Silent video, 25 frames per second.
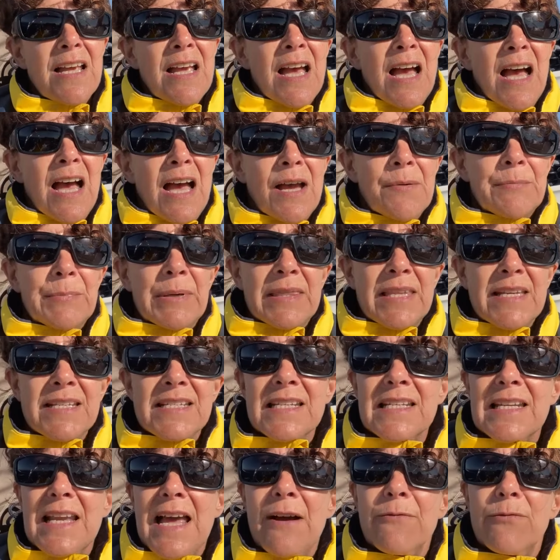Um, but they
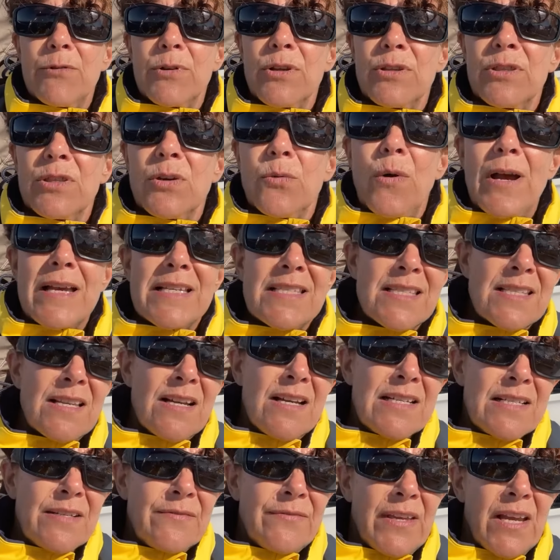didn't have one on the west
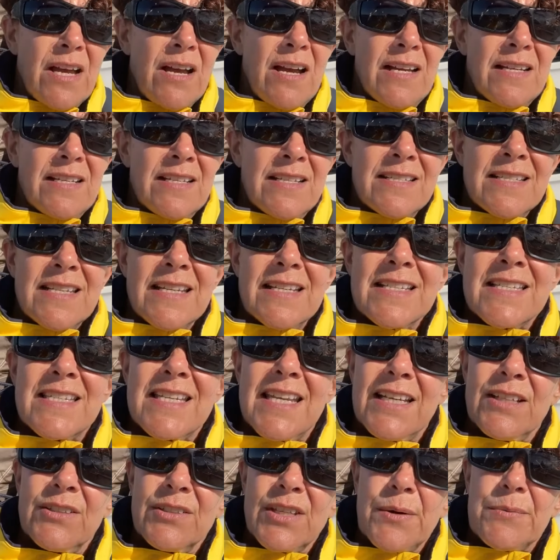side of the island until